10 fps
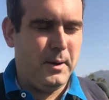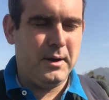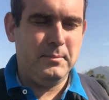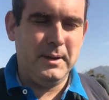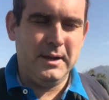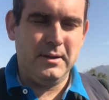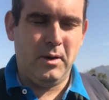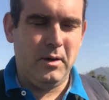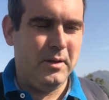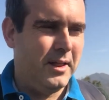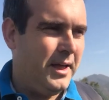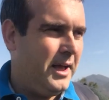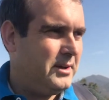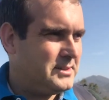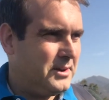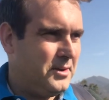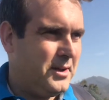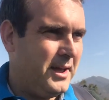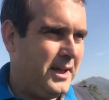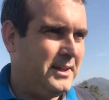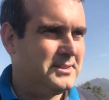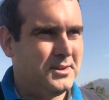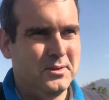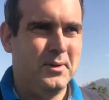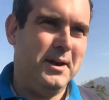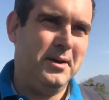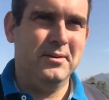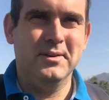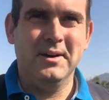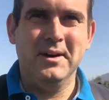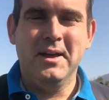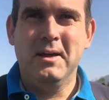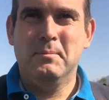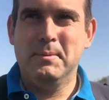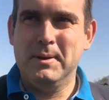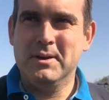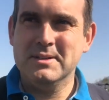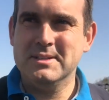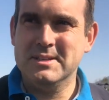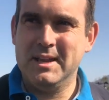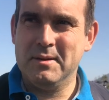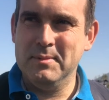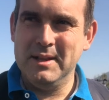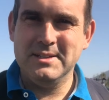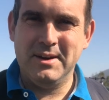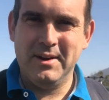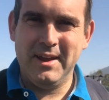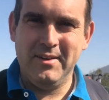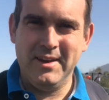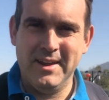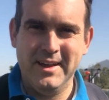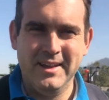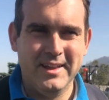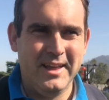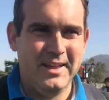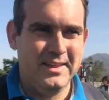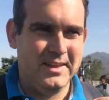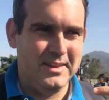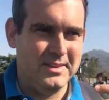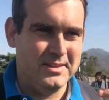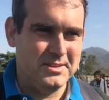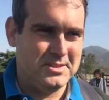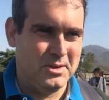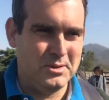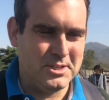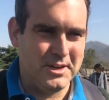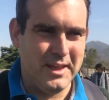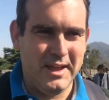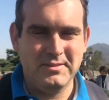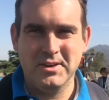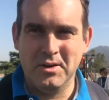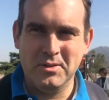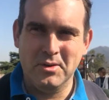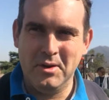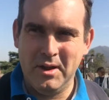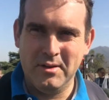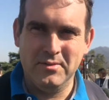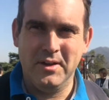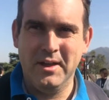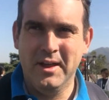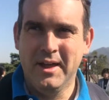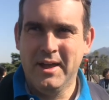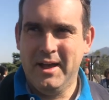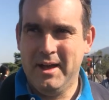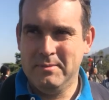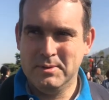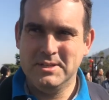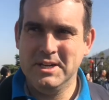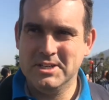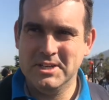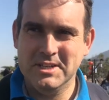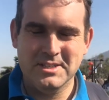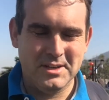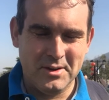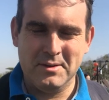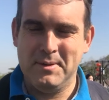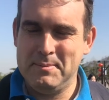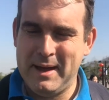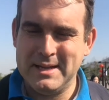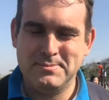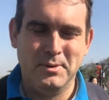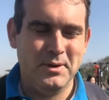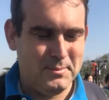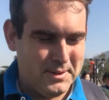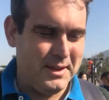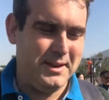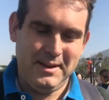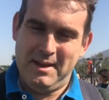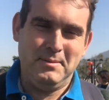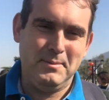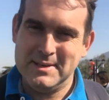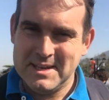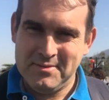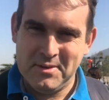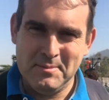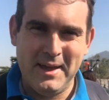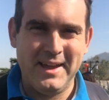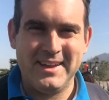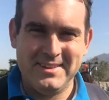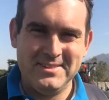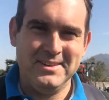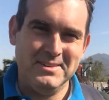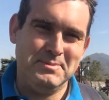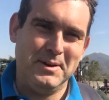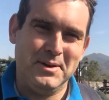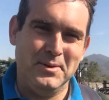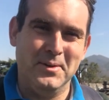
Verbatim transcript: meeting hall. I was like, okay. So I ran over. But because it's like a military area, the soldier, they had to go through a lot of procedures and look at my passport. But then they gave me my cell phone back. It was pretty cool.